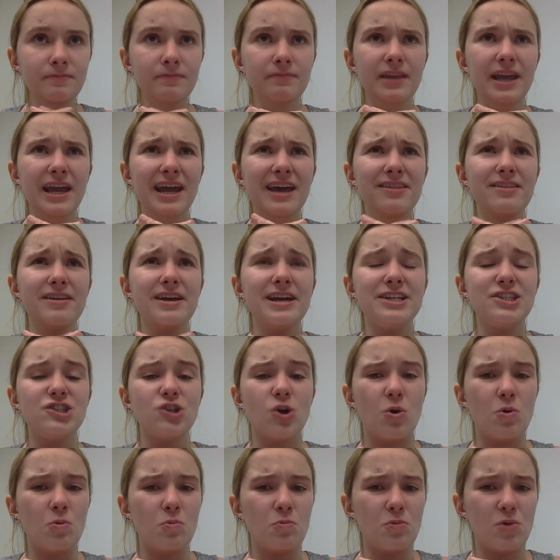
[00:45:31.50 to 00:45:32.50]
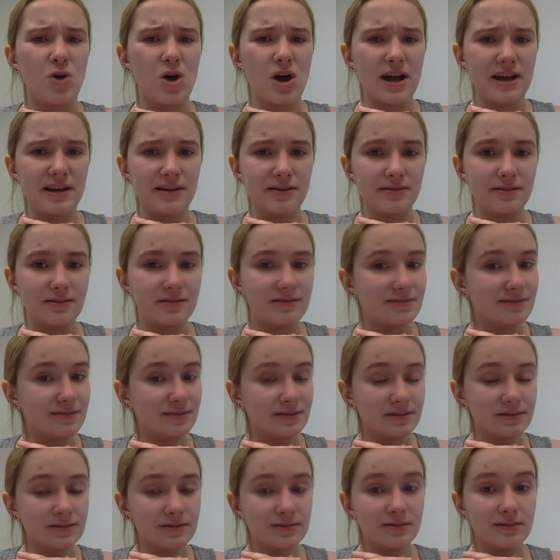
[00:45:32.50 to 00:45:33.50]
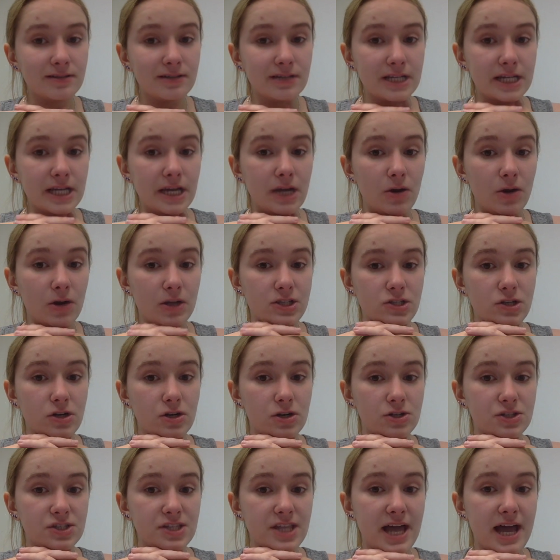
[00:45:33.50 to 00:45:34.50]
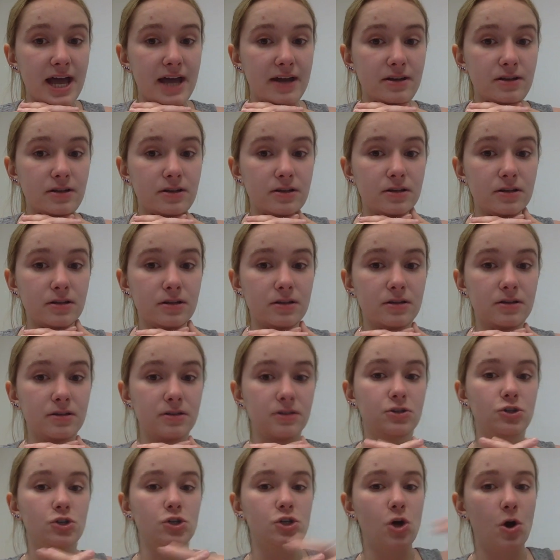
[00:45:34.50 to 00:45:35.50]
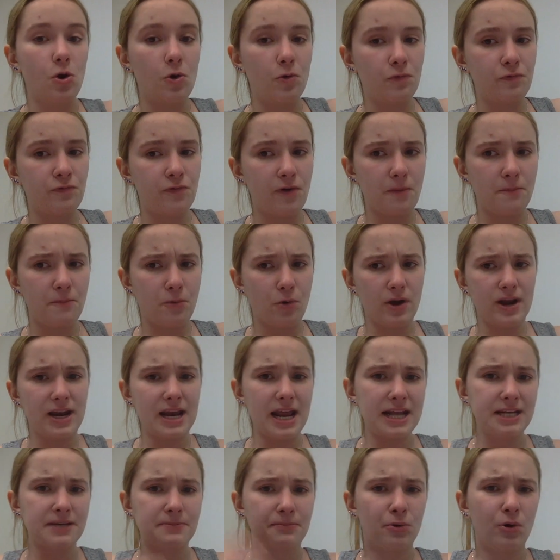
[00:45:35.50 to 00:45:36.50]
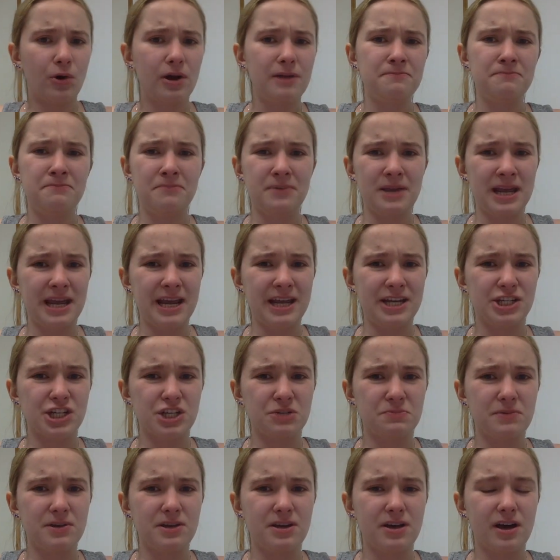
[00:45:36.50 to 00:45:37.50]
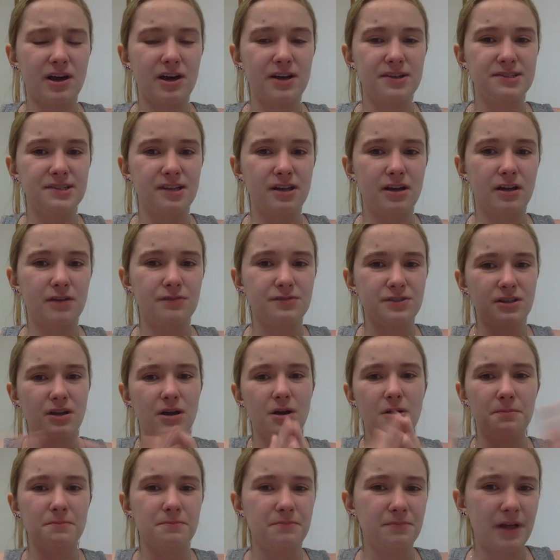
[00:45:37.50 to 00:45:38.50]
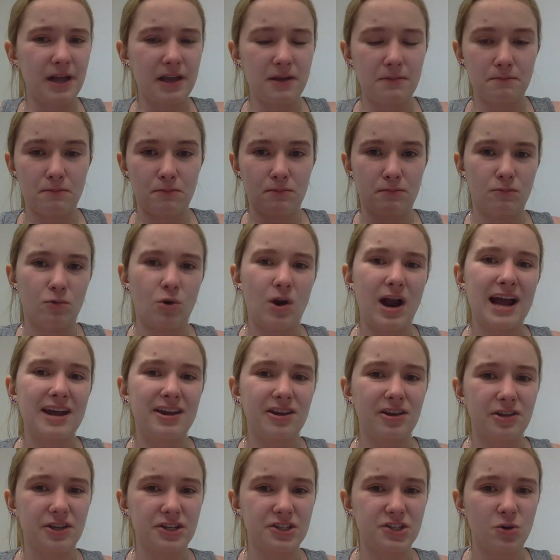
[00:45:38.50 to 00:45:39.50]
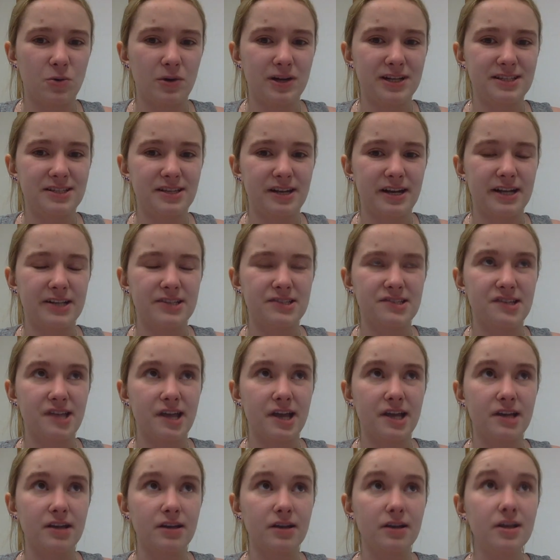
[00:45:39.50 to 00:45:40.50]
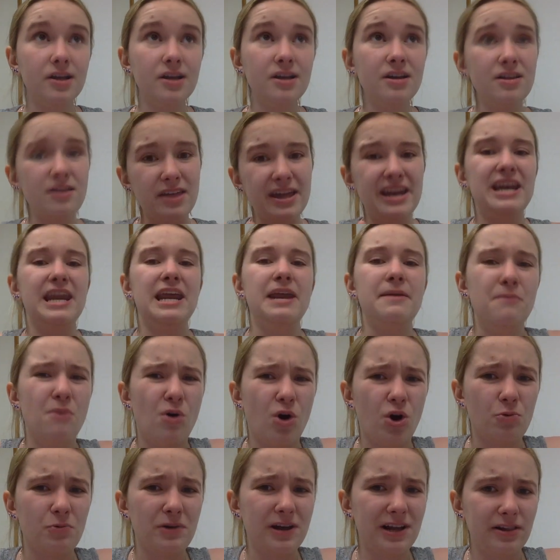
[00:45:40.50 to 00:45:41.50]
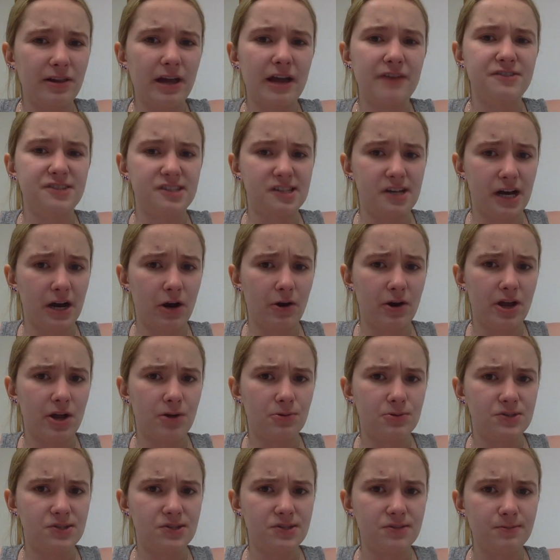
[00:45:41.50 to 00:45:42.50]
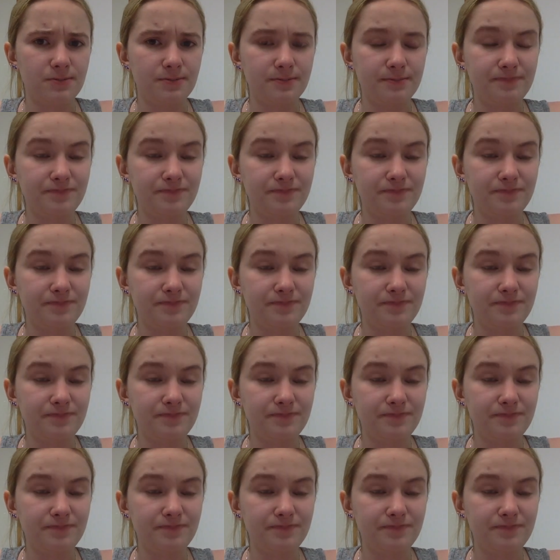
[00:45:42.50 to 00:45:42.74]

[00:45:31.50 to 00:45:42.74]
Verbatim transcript: And they don't want characters that go from point A to point B just because of some like miraculous coincidence. Like they need more real life scenarios.